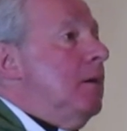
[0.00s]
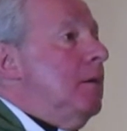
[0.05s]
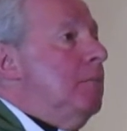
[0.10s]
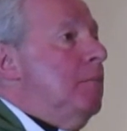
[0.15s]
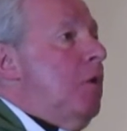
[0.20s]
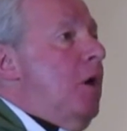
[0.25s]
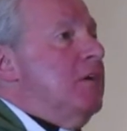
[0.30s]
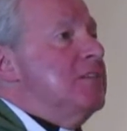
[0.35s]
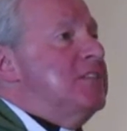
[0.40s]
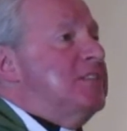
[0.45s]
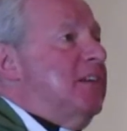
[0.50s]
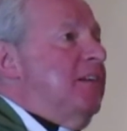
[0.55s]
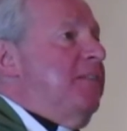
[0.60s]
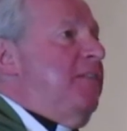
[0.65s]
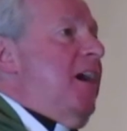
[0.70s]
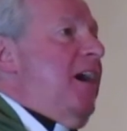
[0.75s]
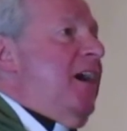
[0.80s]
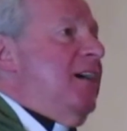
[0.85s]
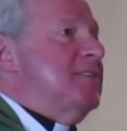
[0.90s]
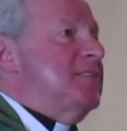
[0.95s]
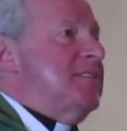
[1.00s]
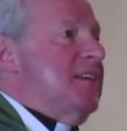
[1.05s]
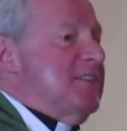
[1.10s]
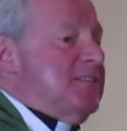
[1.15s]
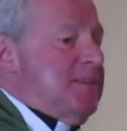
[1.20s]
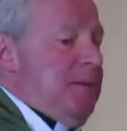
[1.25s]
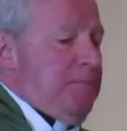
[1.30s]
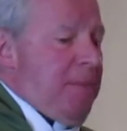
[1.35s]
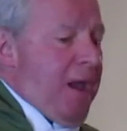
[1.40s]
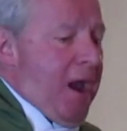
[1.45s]
Most of us
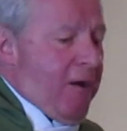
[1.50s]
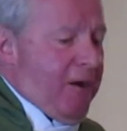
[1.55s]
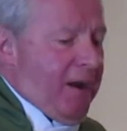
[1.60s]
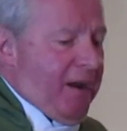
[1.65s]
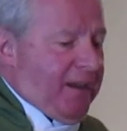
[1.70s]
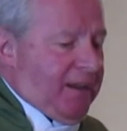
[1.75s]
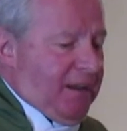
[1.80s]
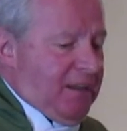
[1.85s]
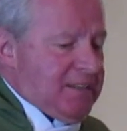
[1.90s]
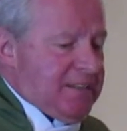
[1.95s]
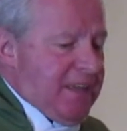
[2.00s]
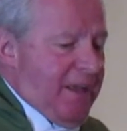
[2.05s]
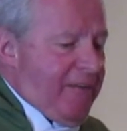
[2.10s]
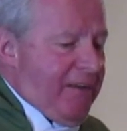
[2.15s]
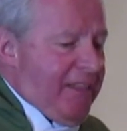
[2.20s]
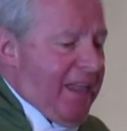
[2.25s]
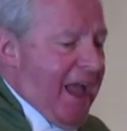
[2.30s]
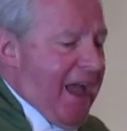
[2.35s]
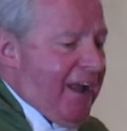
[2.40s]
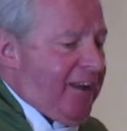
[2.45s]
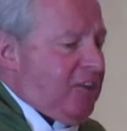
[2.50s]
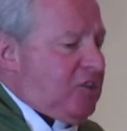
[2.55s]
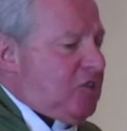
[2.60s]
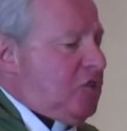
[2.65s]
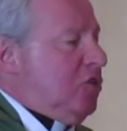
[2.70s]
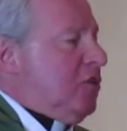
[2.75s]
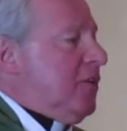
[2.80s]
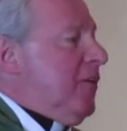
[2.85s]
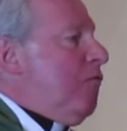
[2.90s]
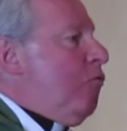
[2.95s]
as Americans have an
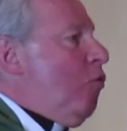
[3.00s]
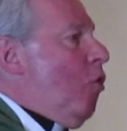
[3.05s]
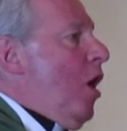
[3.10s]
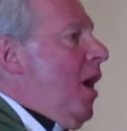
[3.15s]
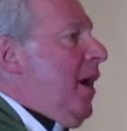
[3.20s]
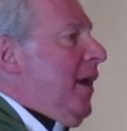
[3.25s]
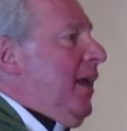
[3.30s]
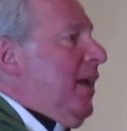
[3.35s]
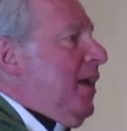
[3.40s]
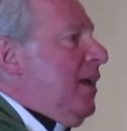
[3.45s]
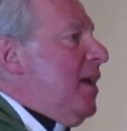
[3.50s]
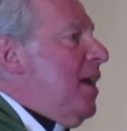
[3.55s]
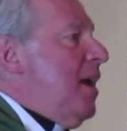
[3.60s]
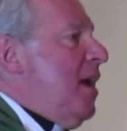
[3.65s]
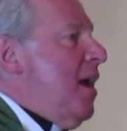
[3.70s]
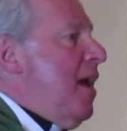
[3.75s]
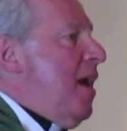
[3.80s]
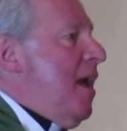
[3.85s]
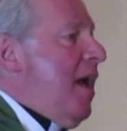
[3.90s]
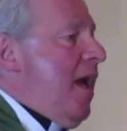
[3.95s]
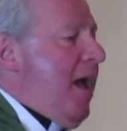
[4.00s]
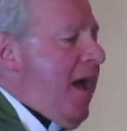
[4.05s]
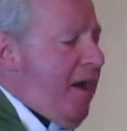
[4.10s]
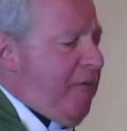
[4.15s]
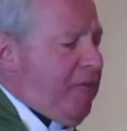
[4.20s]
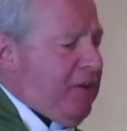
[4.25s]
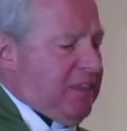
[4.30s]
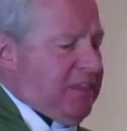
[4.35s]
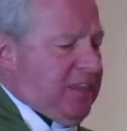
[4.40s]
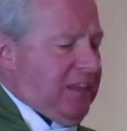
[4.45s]
attitude of wanting
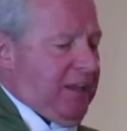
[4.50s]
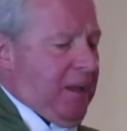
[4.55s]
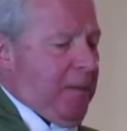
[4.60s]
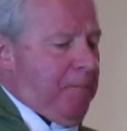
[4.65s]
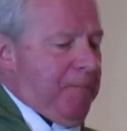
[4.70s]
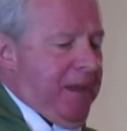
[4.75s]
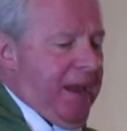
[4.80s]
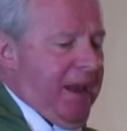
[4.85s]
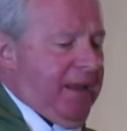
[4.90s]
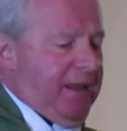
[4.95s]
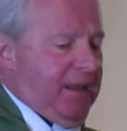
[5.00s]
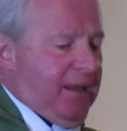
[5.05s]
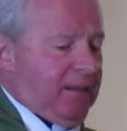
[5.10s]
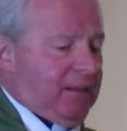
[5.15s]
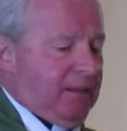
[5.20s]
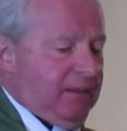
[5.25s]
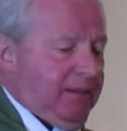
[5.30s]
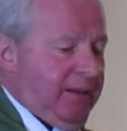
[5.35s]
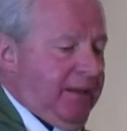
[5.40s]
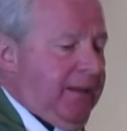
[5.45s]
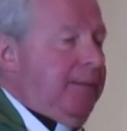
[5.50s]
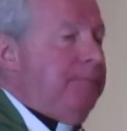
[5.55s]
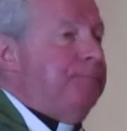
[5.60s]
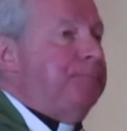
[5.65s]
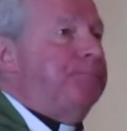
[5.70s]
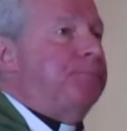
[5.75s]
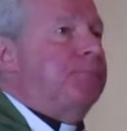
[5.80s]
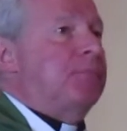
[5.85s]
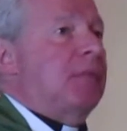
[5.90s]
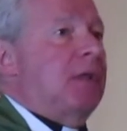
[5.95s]
everything immediately.
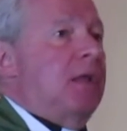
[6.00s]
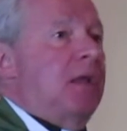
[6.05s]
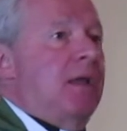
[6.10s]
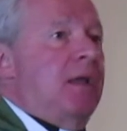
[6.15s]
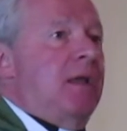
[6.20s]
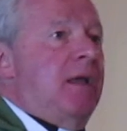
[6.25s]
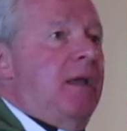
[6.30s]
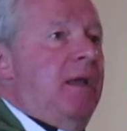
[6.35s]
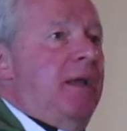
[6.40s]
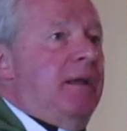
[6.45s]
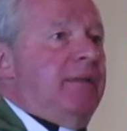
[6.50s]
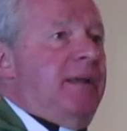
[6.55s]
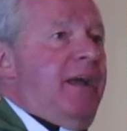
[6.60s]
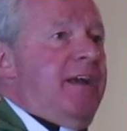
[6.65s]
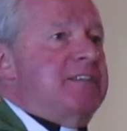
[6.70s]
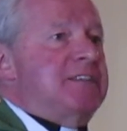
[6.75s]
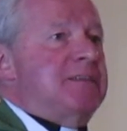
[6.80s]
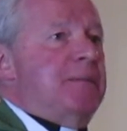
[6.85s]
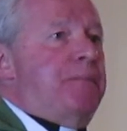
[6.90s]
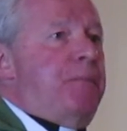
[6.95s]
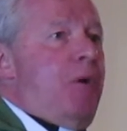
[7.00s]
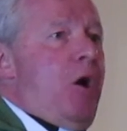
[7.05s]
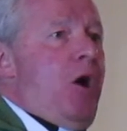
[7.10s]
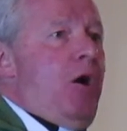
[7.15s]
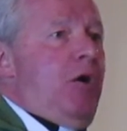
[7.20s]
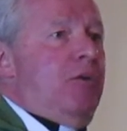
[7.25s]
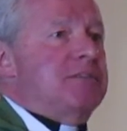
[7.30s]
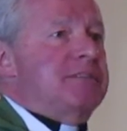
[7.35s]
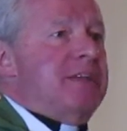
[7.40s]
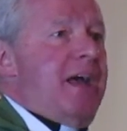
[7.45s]
And I
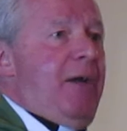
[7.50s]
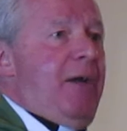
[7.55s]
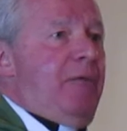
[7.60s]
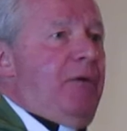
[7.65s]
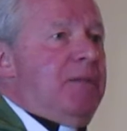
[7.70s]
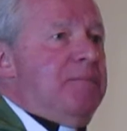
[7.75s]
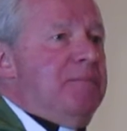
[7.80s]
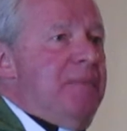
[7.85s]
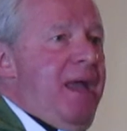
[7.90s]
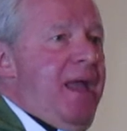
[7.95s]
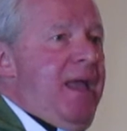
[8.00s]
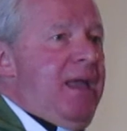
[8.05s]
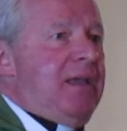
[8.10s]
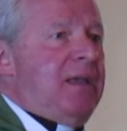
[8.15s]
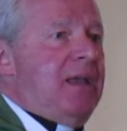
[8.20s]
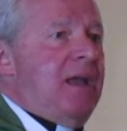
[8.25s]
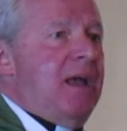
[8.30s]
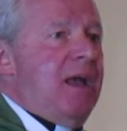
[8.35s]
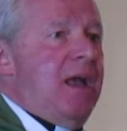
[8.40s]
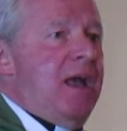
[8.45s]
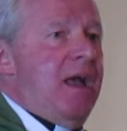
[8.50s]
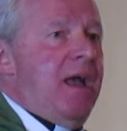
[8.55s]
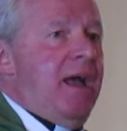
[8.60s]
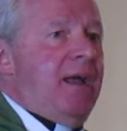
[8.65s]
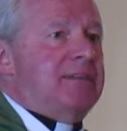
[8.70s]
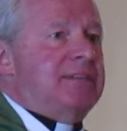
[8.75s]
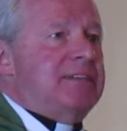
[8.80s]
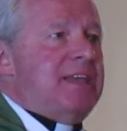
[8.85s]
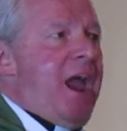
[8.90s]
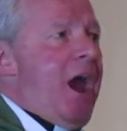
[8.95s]
suppose would make
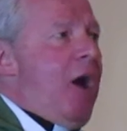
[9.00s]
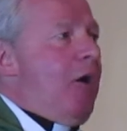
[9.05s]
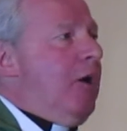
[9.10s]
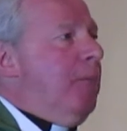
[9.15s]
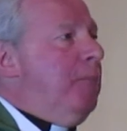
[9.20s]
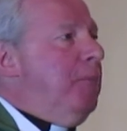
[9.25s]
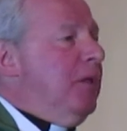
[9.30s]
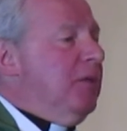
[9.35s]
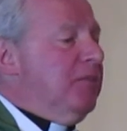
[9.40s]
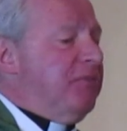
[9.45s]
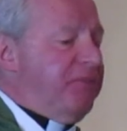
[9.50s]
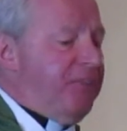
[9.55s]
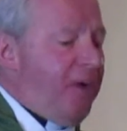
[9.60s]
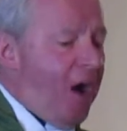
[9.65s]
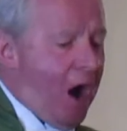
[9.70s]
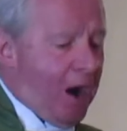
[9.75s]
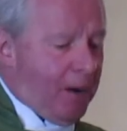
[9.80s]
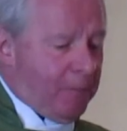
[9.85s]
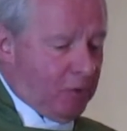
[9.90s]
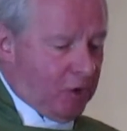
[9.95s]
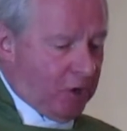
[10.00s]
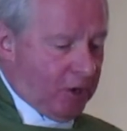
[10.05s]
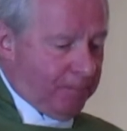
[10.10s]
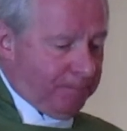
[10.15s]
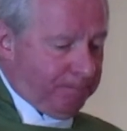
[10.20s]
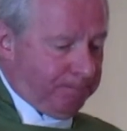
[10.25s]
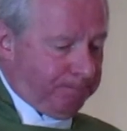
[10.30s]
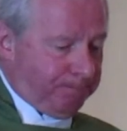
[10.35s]
a terrible farmer.